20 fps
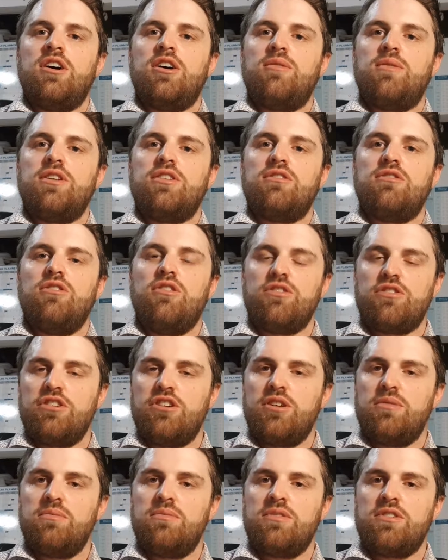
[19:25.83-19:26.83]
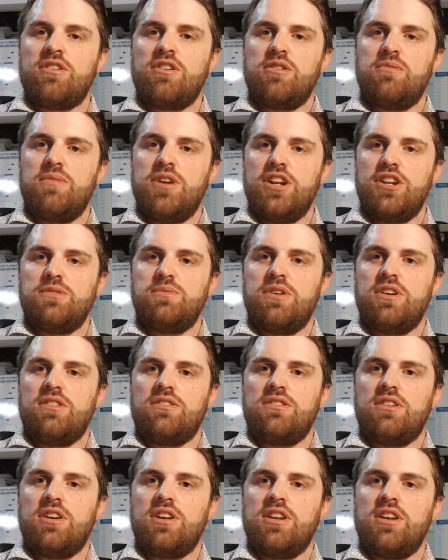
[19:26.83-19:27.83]
in the long term, got to manage my
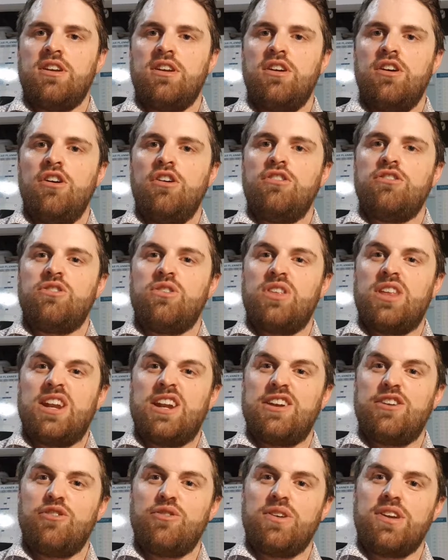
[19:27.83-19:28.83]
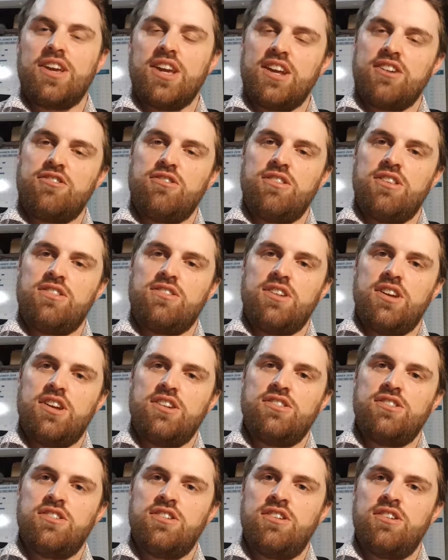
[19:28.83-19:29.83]
anxiety so that I don't get to the
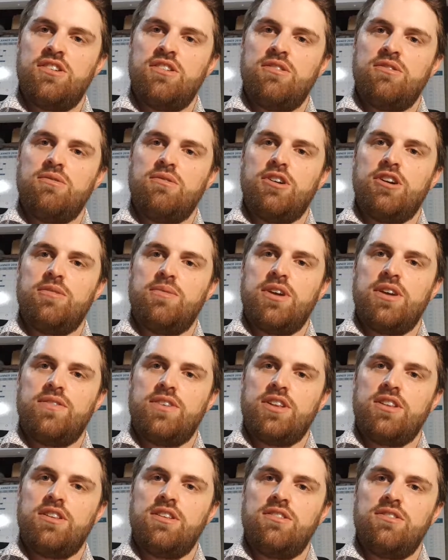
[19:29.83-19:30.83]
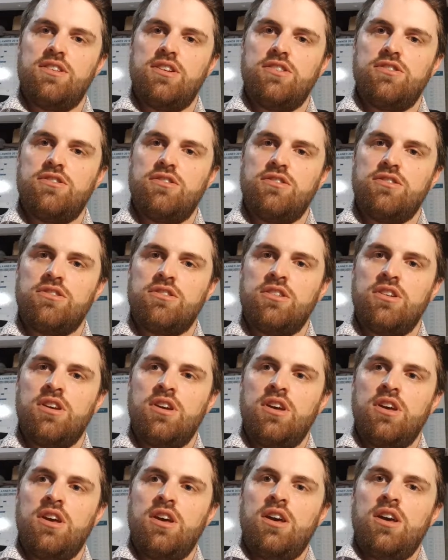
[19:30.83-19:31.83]
stage where I'm having these issues.
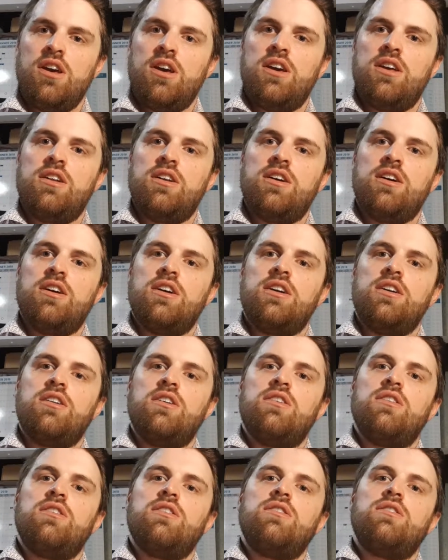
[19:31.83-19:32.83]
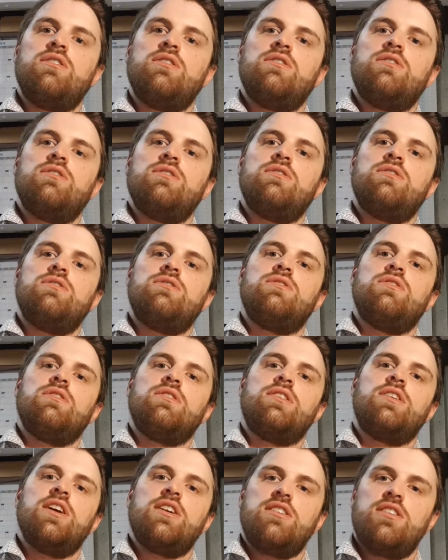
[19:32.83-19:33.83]
And I
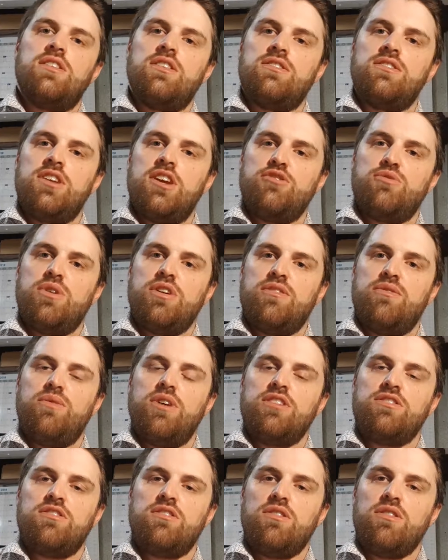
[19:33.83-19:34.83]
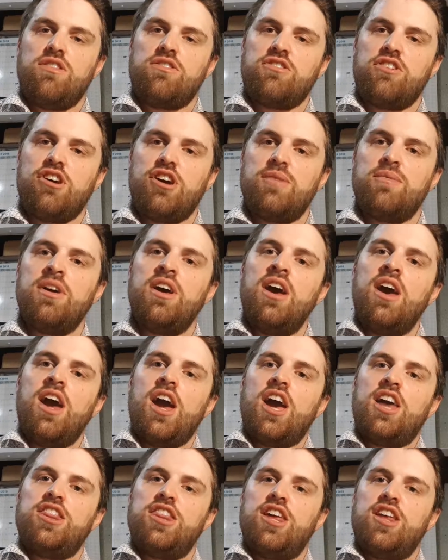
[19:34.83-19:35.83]
don't get to the stage where I've wasted all this time
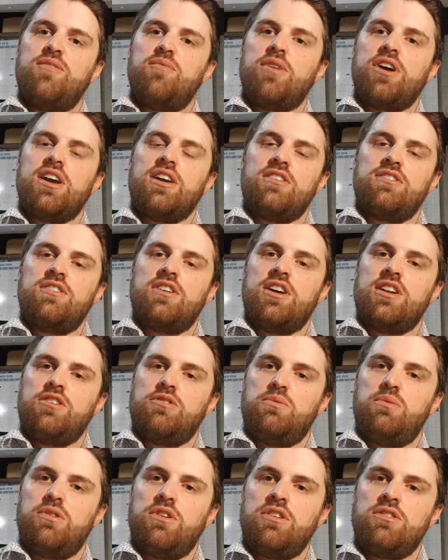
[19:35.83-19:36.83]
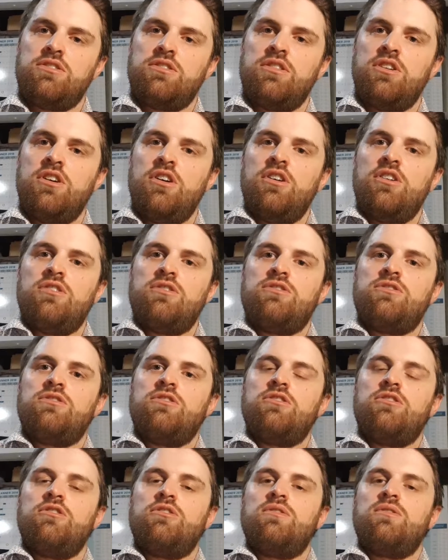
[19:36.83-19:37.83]
and then my anxiety's worse.
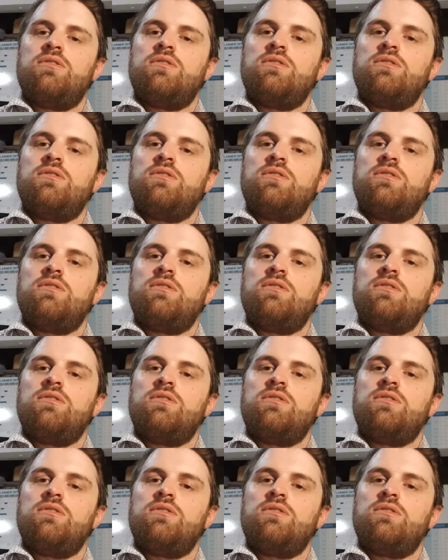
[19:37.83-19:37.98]
So